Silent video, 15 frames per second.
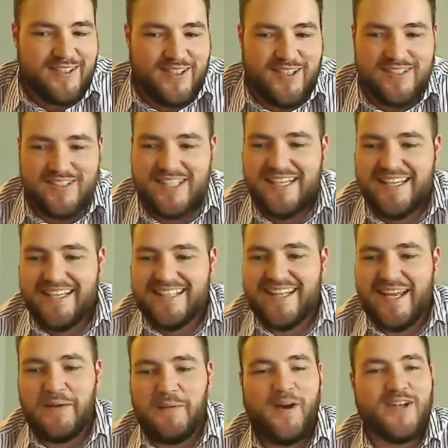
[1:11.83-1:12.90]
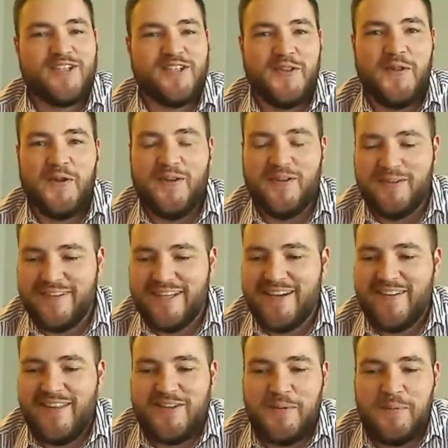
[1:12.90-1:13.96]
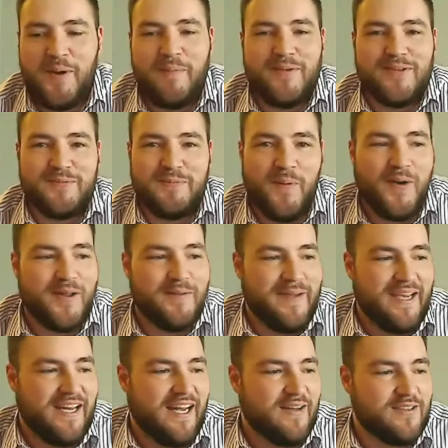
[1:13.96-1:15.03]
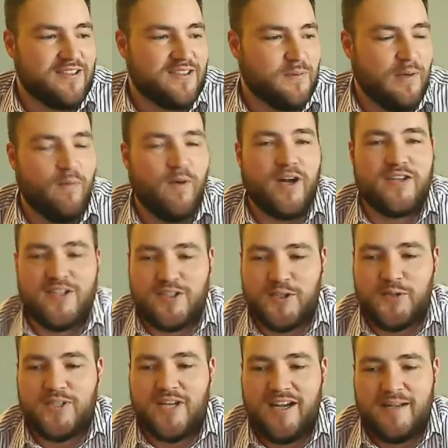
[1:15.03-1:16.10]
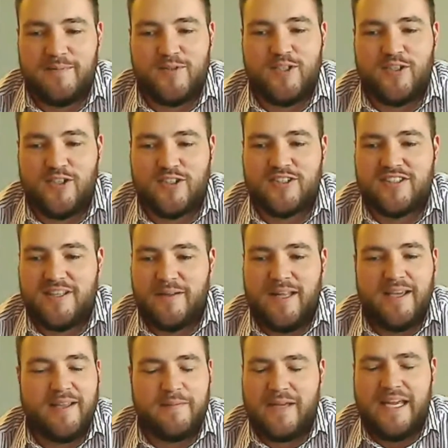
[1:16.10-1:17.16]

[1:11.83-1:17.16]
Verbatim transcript: Because, like, watching the new video that you put up this morning, man, I was we watched it two times, you know, just because I'm like,